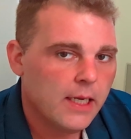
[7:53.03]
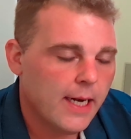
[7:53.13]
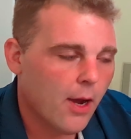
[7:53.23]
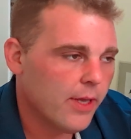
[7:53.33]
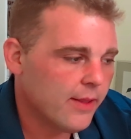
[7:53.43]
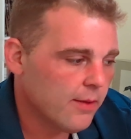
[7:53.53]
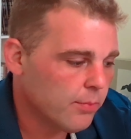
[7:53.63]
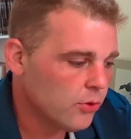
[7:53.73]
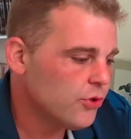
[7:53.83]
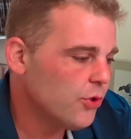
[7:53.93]
Now, the
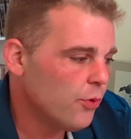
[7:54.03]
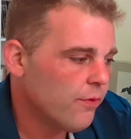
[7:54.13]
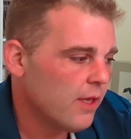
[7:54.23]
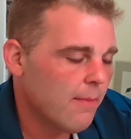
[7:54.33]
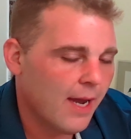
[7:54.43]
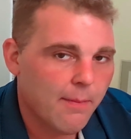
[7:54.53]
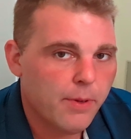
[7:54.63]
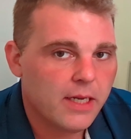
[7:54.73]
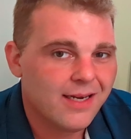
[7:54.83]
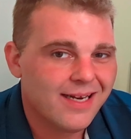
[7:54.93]
Bluetooth, in my
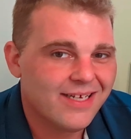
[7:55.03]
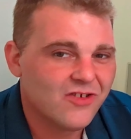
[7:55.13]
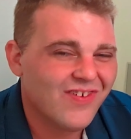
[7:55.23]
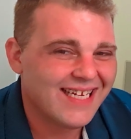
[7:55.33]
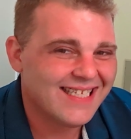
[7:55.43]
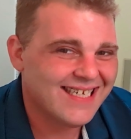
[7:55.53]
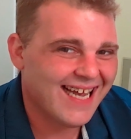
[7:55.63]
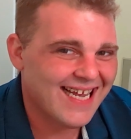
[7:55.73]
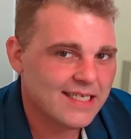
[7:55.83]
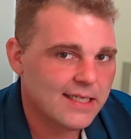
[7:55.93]
opinion, is
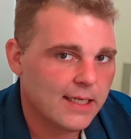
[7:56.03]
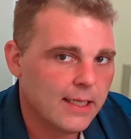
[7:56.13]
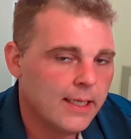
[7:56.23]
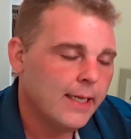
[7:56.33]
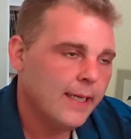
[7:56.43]
fantastic.